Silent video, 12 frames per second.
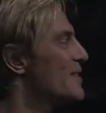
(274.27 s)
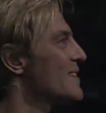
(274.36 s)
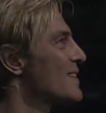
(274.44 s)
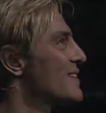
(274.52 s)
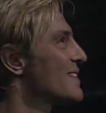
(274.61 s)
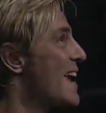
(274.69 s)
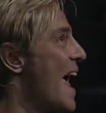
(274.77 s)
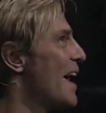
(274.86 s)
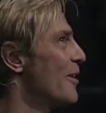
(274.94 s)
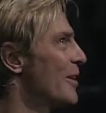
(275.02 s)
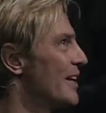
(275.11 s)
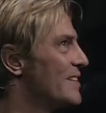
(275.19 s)
was
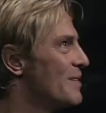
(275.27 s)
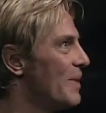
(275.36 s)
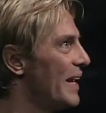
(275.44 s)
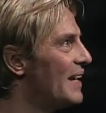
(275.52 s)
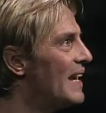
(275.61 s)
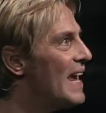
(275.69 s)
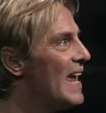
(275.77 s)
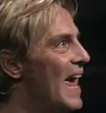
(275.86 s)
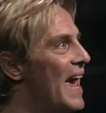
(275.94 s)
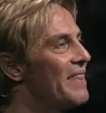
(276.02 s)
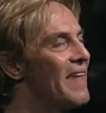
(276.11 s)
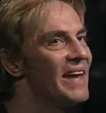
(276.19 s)
staggering to me.
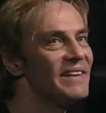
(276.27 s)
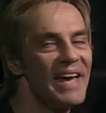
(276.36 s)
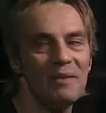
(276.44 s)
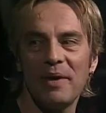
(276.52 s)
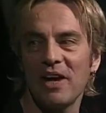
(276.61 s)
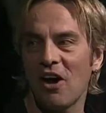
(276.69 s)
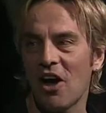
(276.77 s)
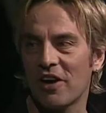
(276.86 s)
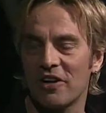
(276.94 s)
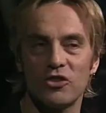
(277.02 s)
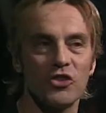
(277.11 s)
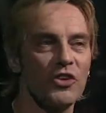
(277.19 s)
And that led me
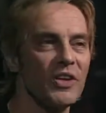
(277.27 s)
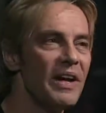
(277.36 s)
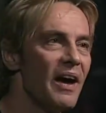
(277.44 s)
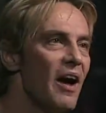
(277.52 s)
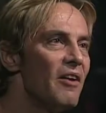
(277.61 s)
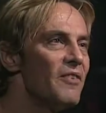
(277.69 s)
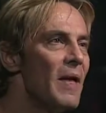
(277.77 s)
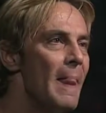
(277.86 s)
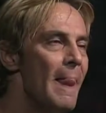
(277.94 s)
on a journey of,